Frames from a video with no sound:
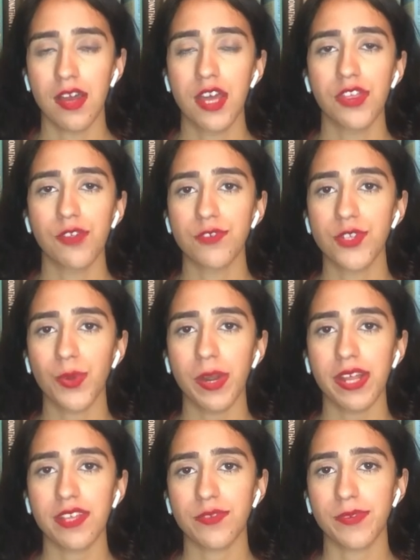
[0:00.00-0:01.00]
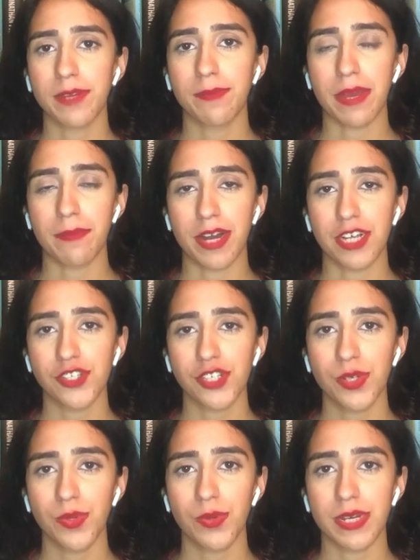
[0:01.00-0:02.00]
The resort is run by
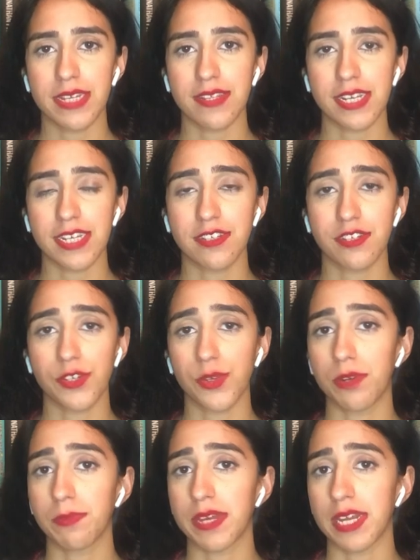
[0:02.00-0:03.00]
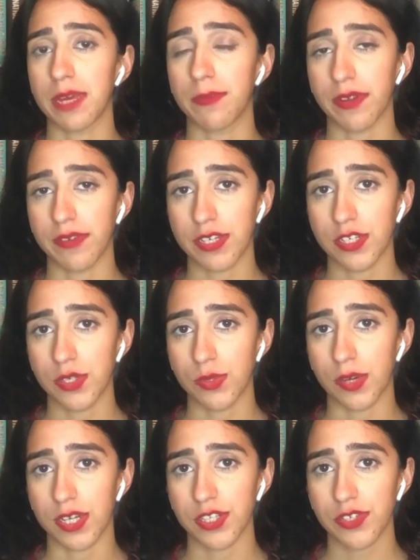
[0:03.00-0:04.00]
Masha, who is an Eastern European immigrant to
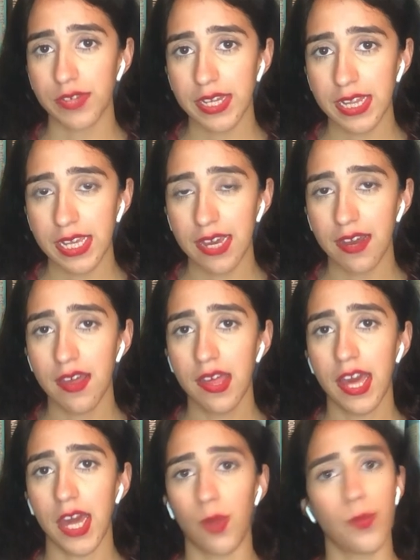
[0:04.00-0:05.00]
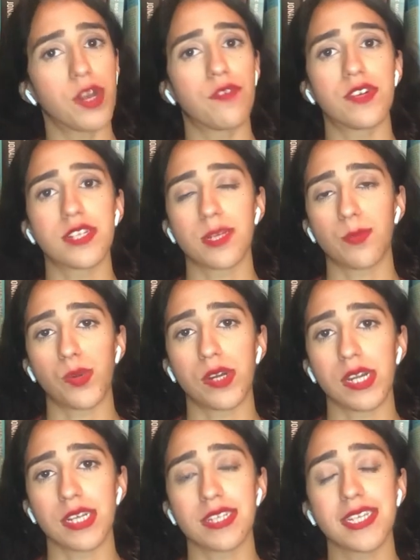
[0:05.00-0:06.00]
Australia, and one of her
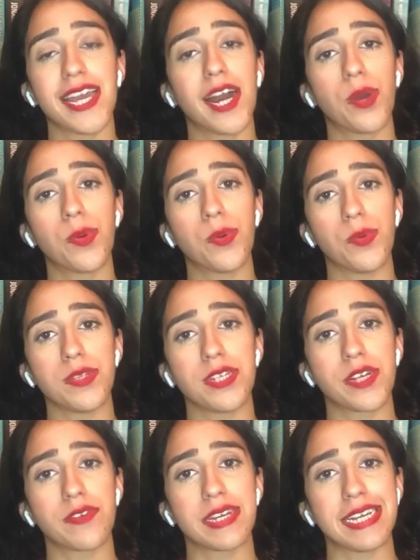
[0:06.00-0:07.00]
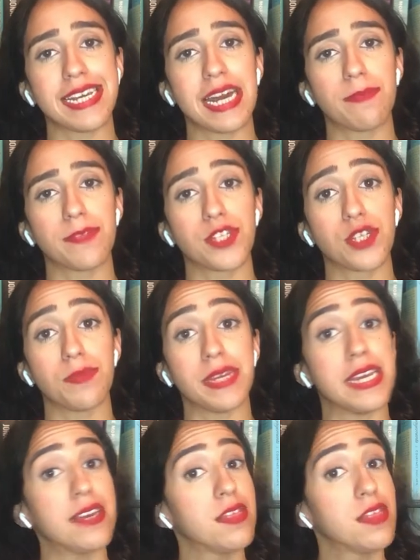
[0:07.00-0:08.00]
subordinates, Yao, who secretly happens to
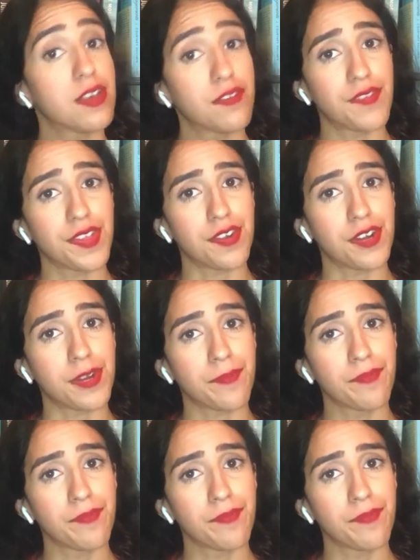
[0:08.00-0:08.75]
be in love with her.